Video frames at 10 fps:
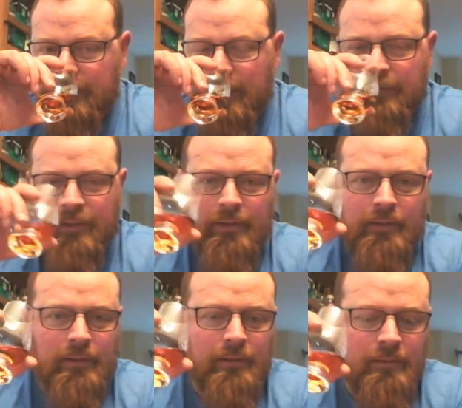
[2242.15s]
I haven't
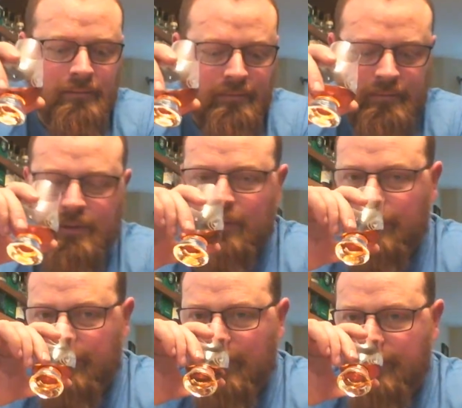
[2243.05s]
tasted these
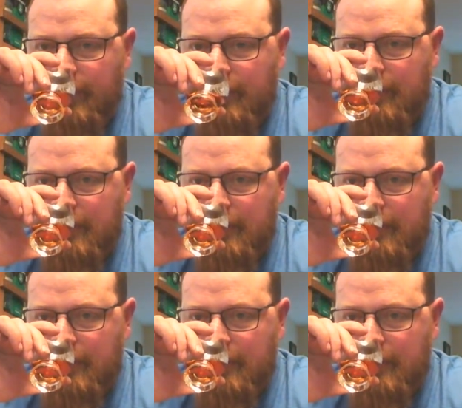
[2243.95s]
ones yet, but